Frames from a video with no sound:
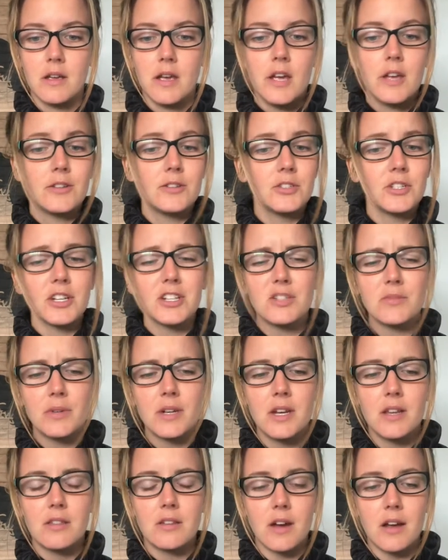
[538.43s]
Just when he
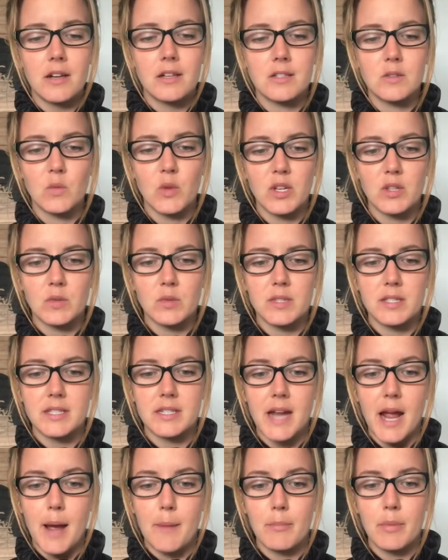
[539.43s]
thought his wings would
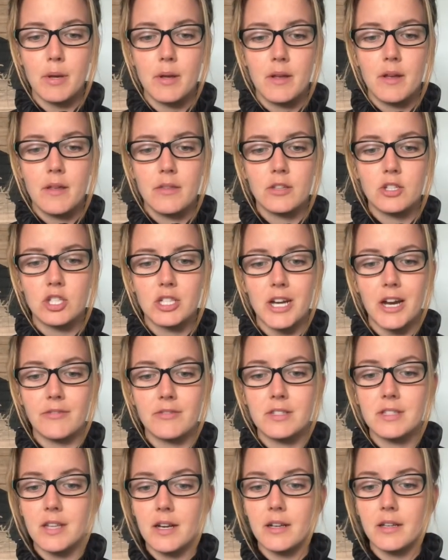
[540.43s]
snap, the shaft
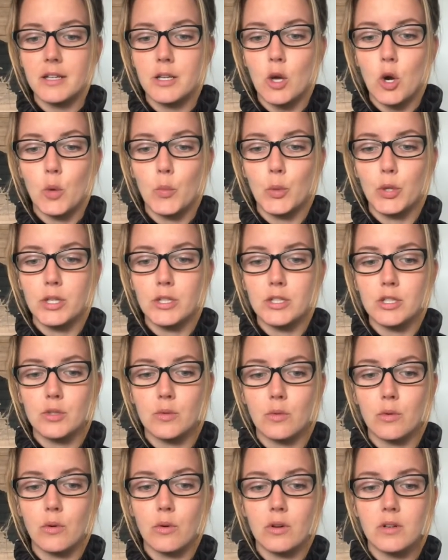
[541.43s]
suddenly opened into a
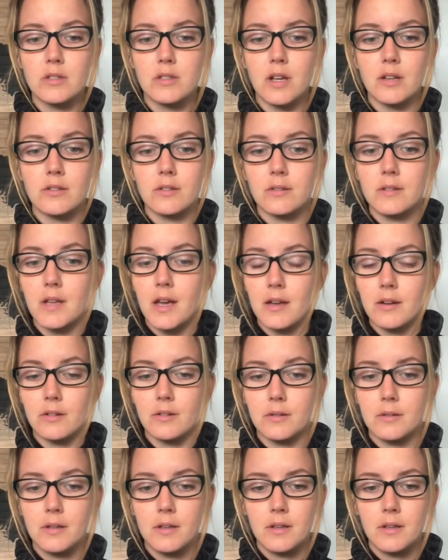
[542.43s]
horizontal tunnel.